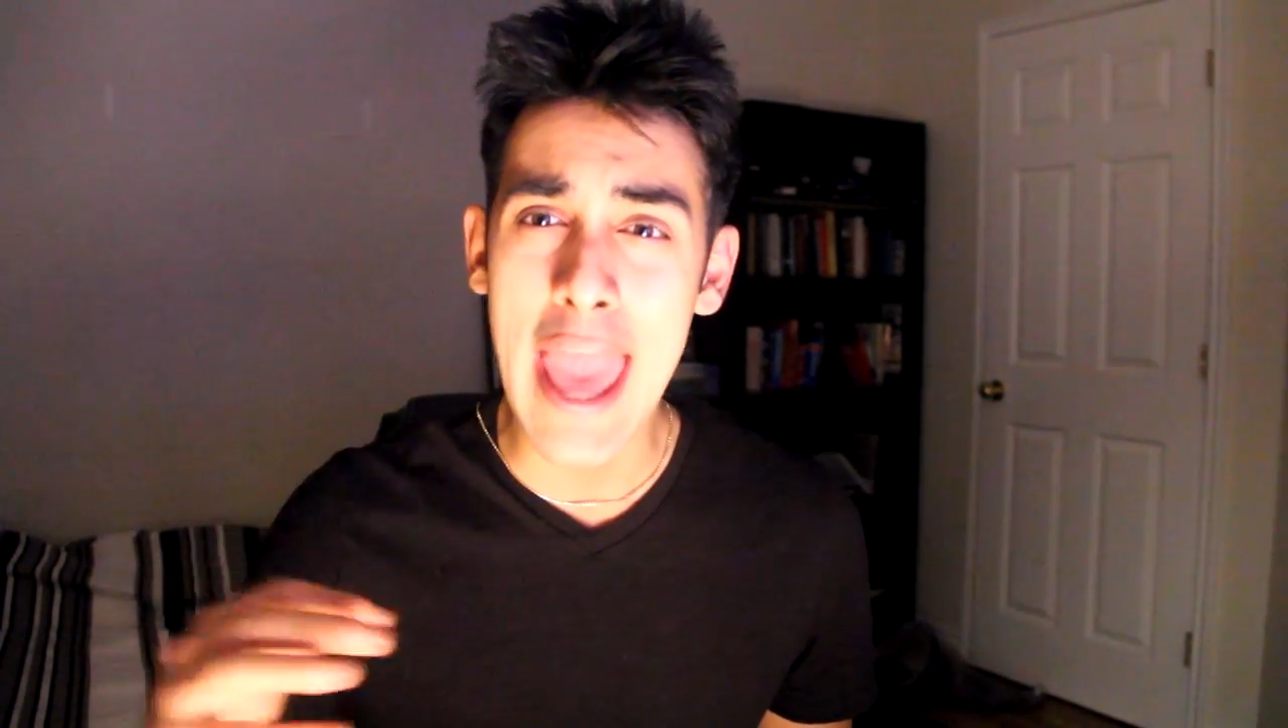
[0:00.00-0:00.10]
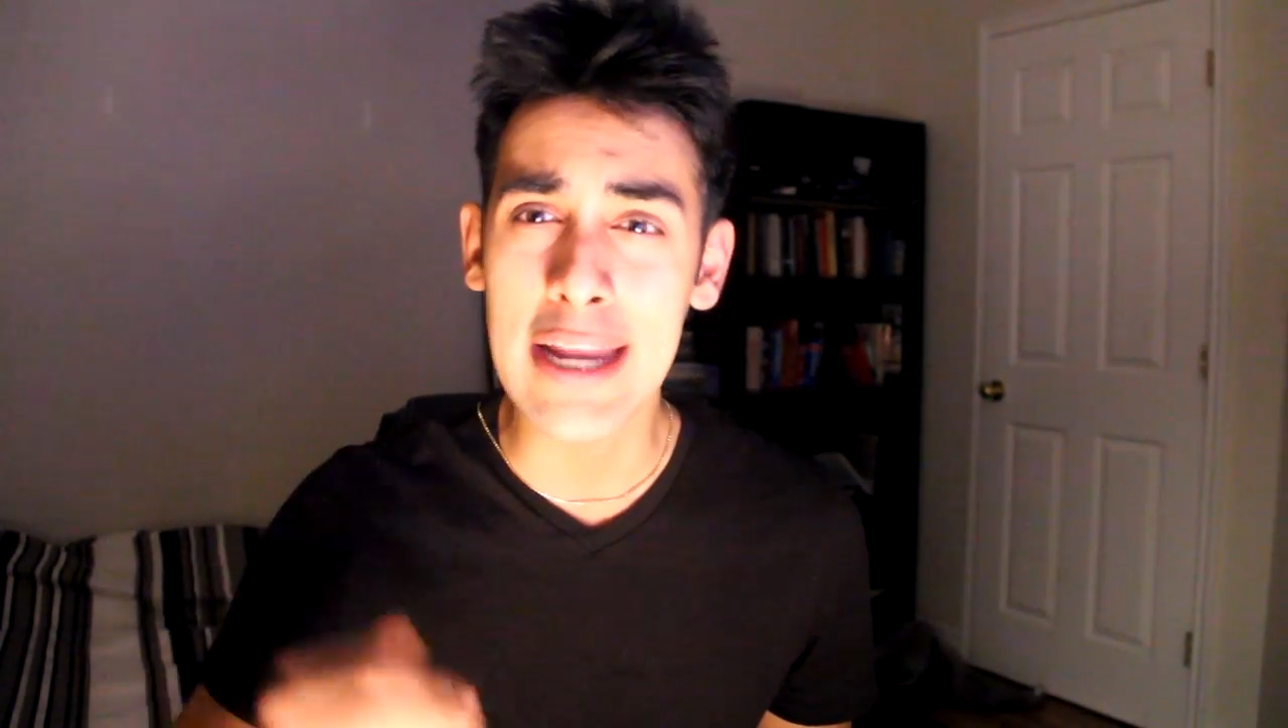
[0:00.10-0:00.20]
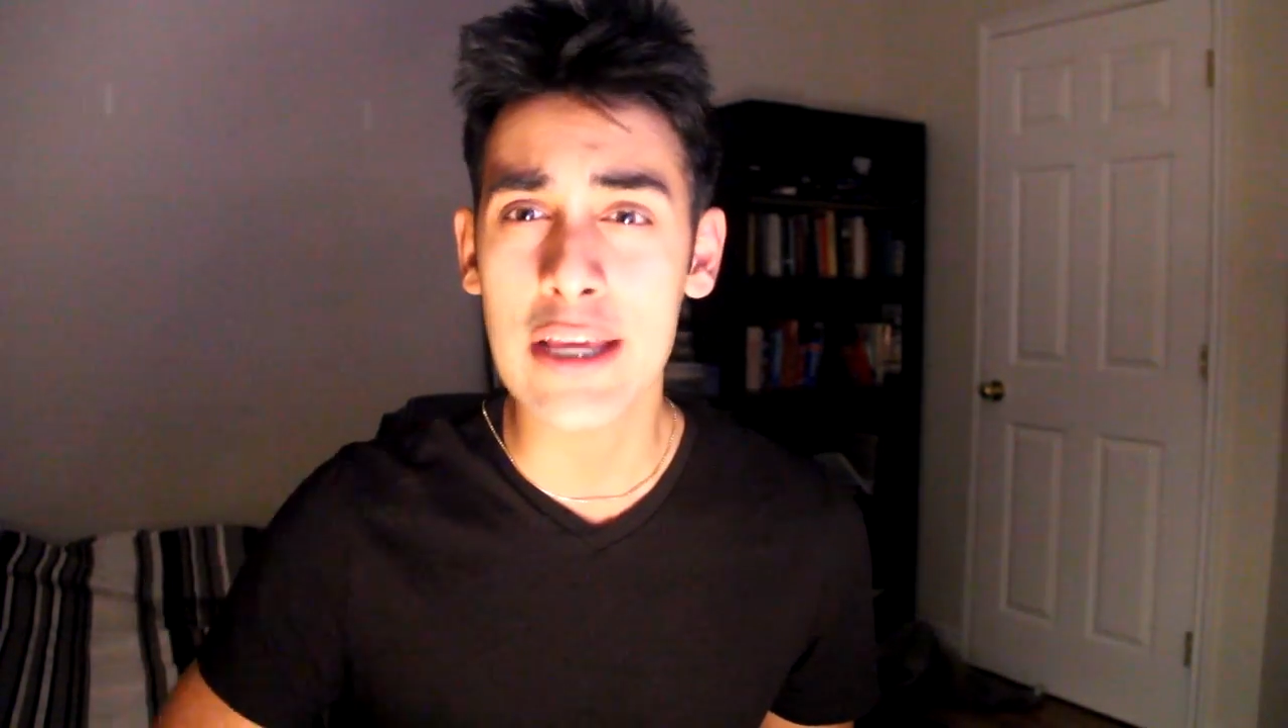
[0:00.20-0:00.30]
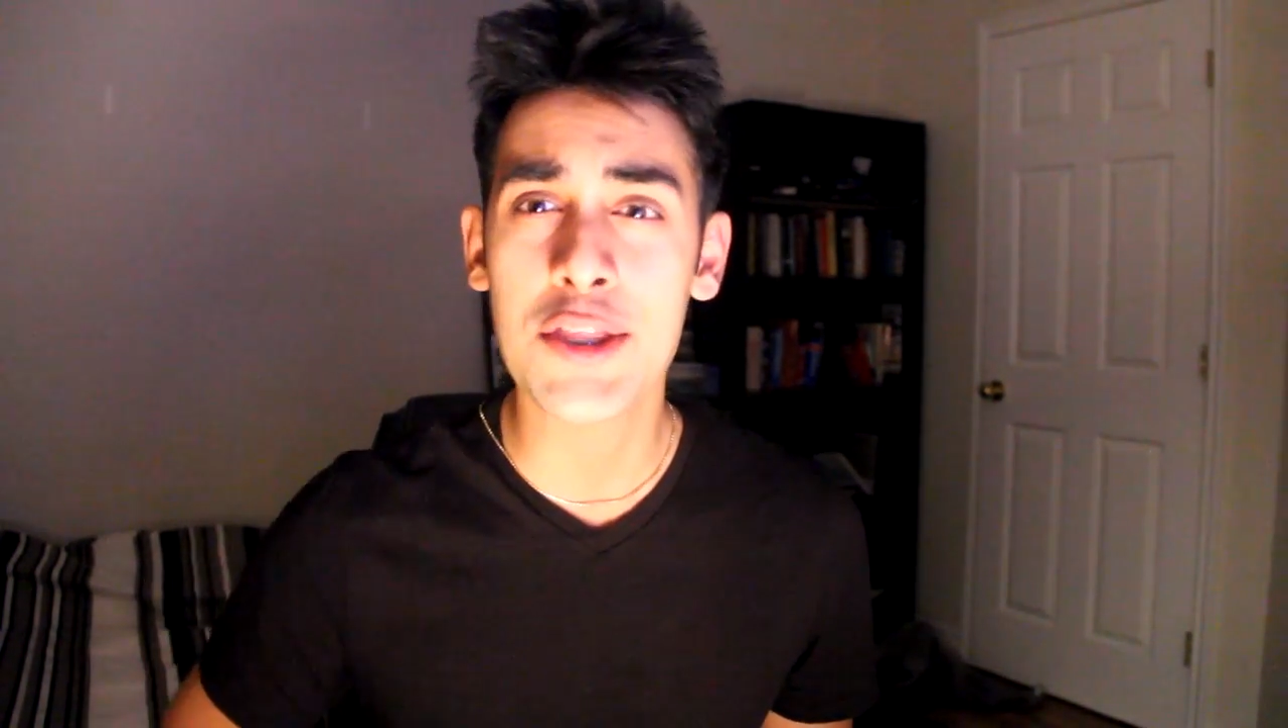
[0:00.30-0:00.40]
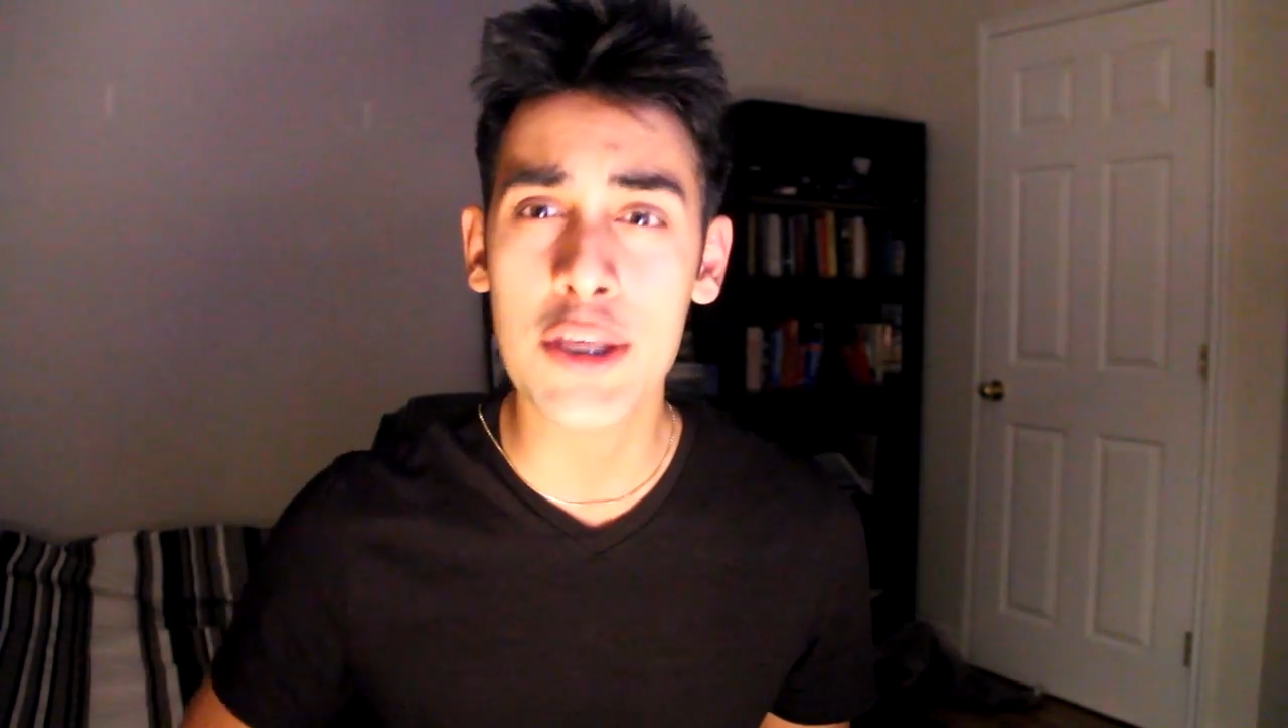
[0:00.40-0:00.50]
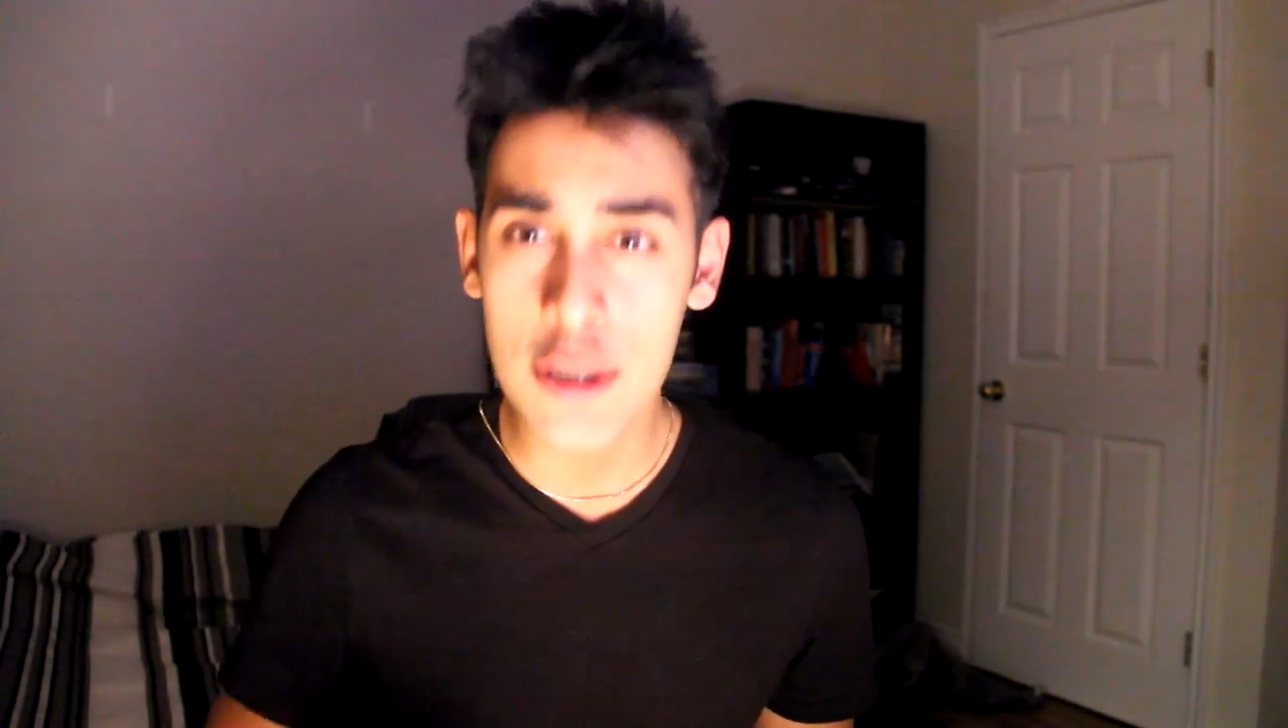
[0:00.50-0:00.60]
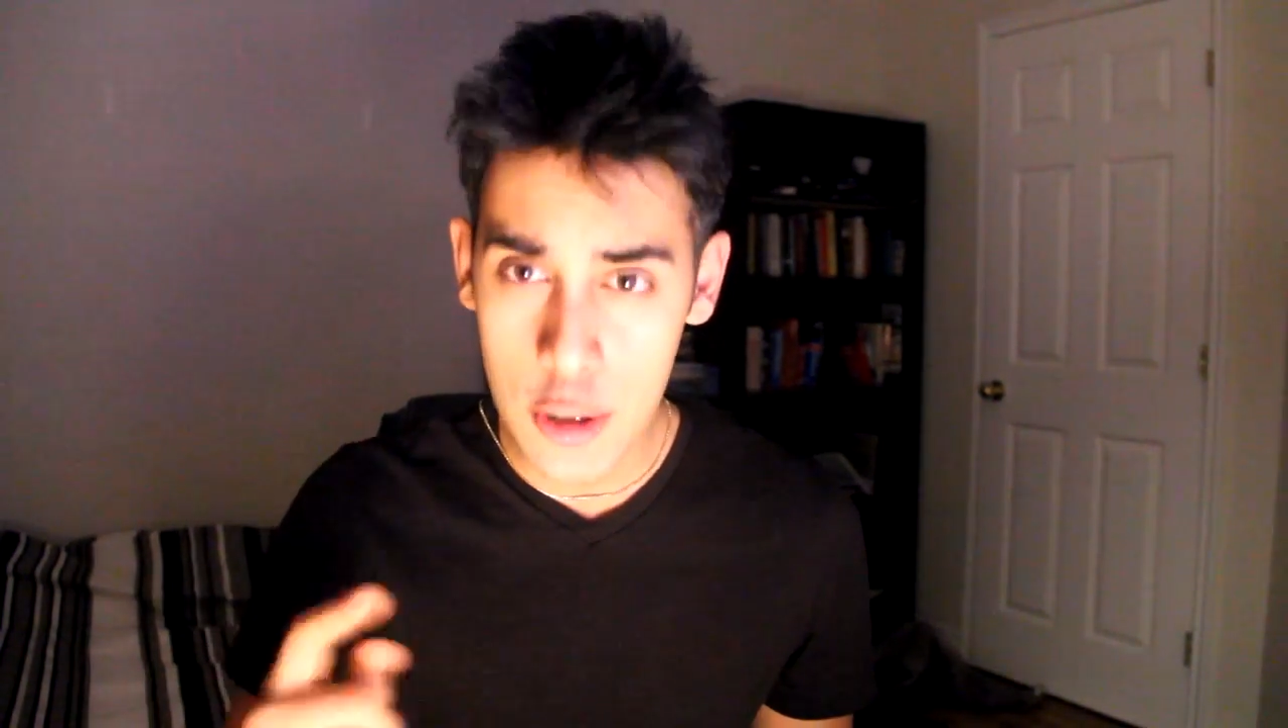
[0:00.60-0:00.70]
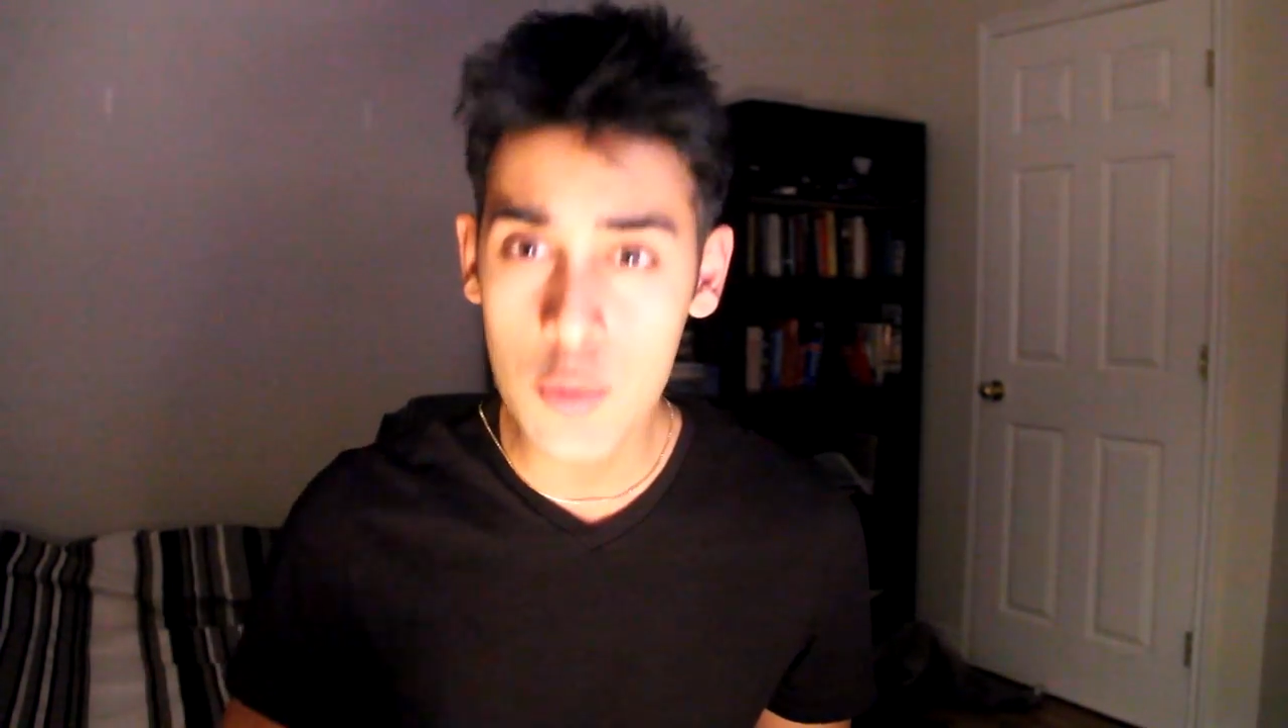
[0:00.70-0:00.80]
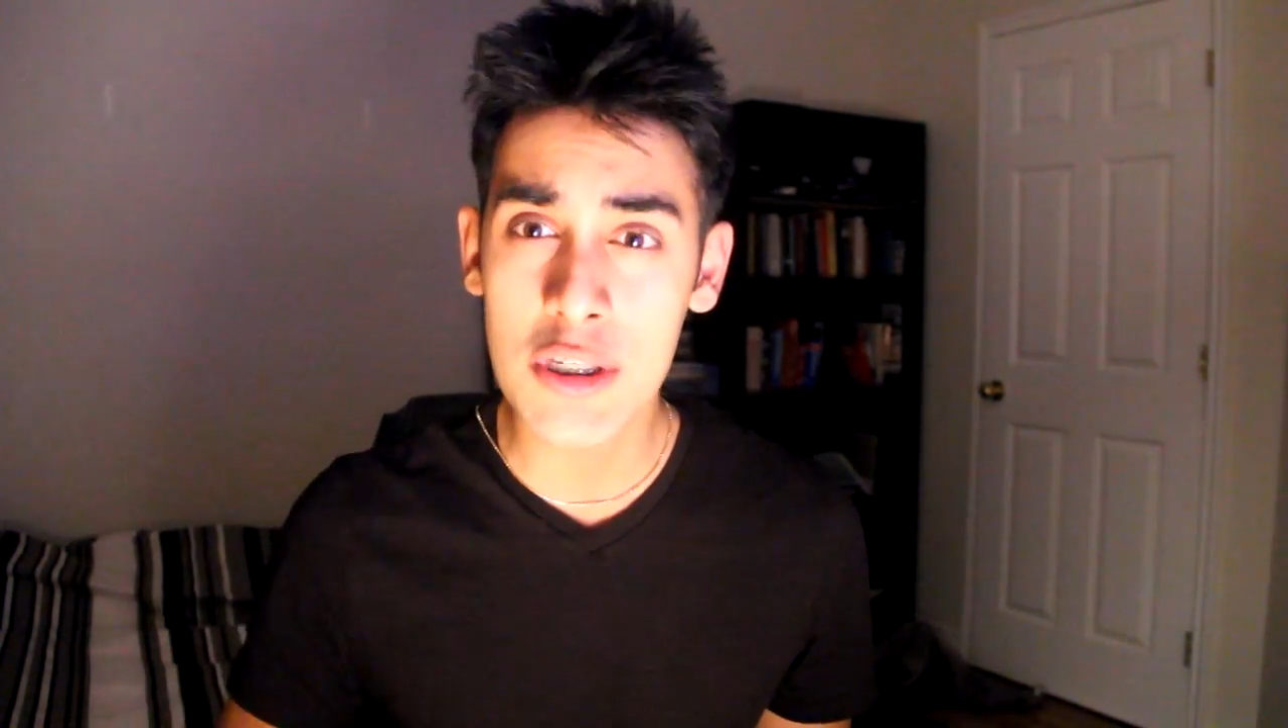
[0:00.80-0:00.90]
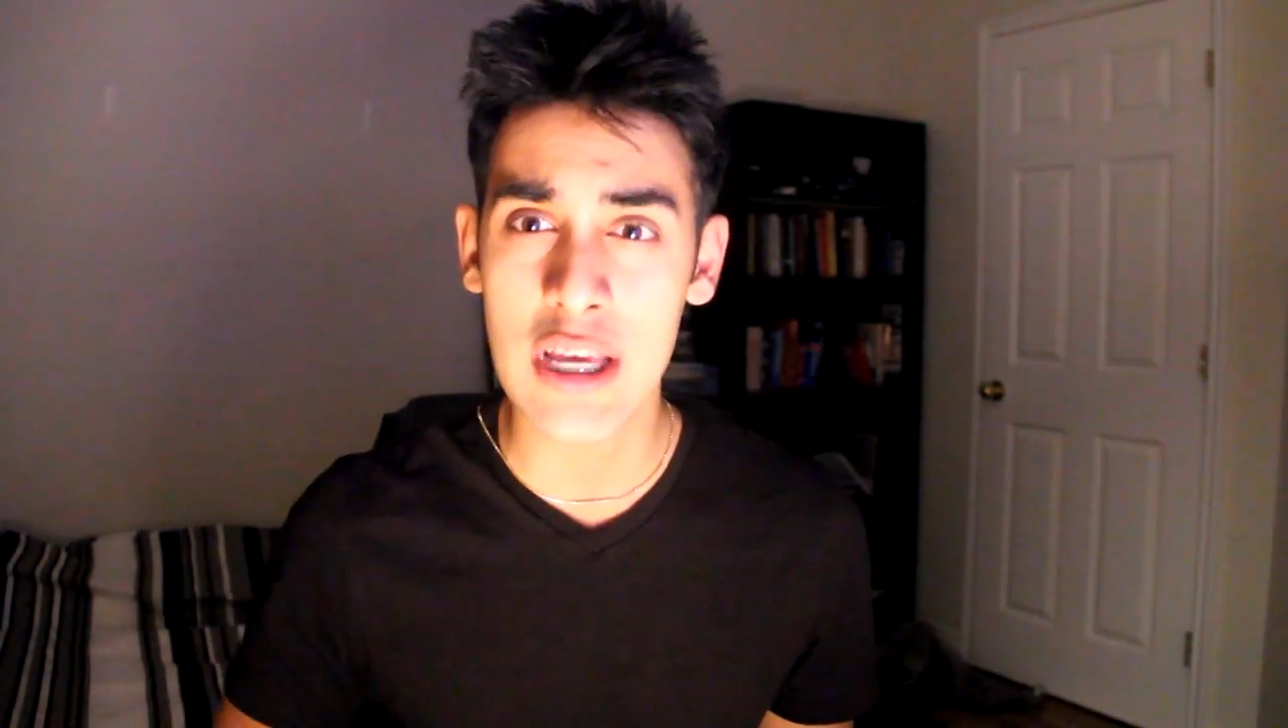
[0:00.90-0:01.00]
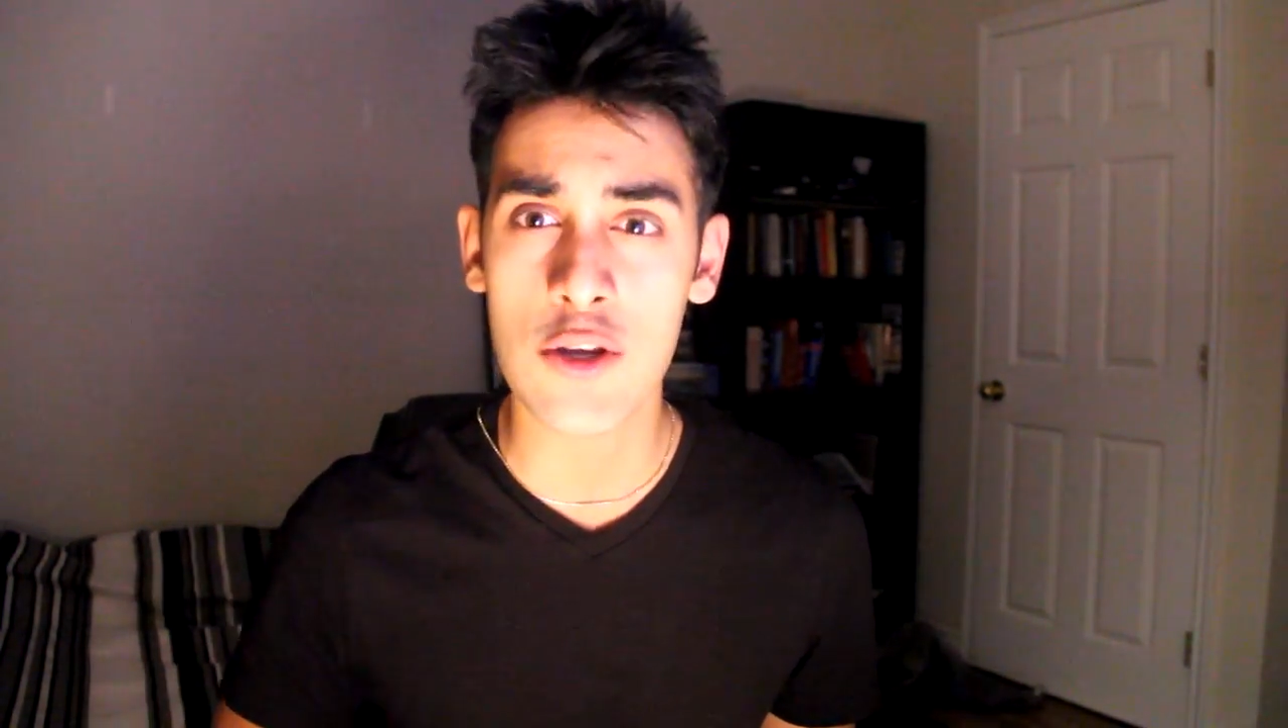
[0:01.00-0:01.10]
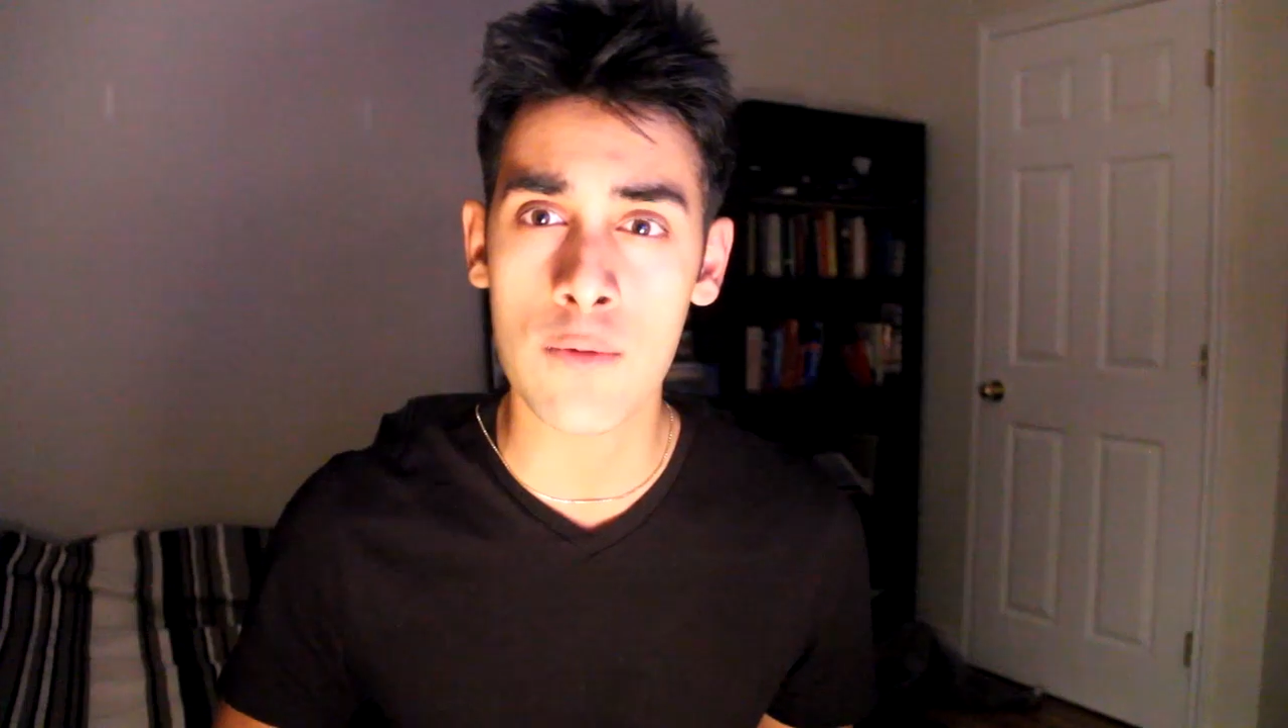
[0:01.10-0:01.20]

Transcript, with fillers: anything you set